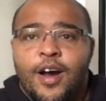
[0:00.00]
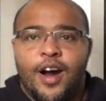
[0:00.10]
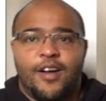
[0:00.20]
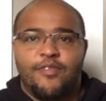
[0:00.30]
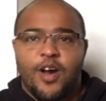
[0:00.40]

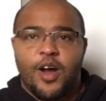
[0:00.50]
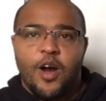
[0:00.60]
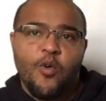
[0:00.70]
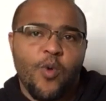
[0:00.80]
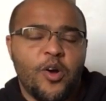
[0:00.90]
Hi
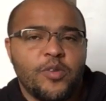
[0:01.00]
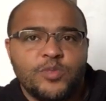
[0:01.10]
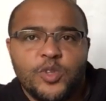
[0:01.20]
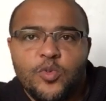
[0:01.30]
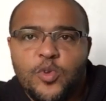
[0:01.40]
Virgo, welcome
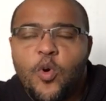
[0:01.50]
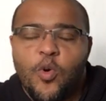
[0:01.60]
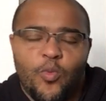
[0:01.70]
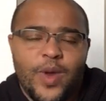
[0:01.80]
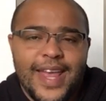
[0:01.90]
to your
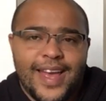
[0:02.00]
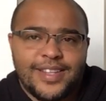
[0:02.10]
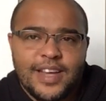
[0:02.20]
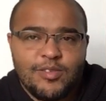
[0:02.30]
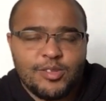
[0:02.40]
week
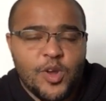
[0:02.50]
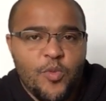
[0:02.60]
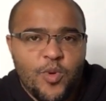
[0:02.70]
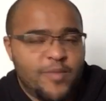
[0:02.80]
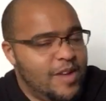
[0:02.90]
ahead
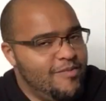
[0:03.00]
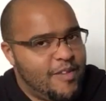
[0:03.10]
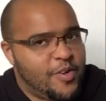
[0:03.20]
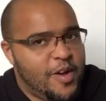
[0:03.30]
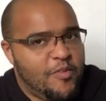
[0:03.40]
Taroscope with me,
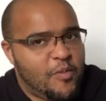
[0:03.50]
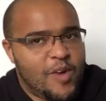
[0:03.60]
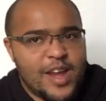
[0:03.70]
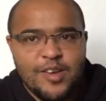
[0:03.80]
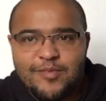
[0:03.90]
Raphael from
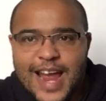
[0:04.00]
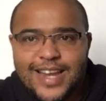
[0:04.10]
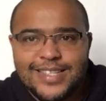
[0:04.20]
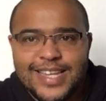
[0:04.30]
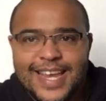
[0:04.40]
Reydiant
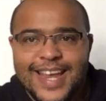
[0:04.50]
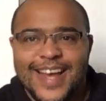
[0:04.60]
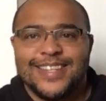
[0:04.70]
Reality.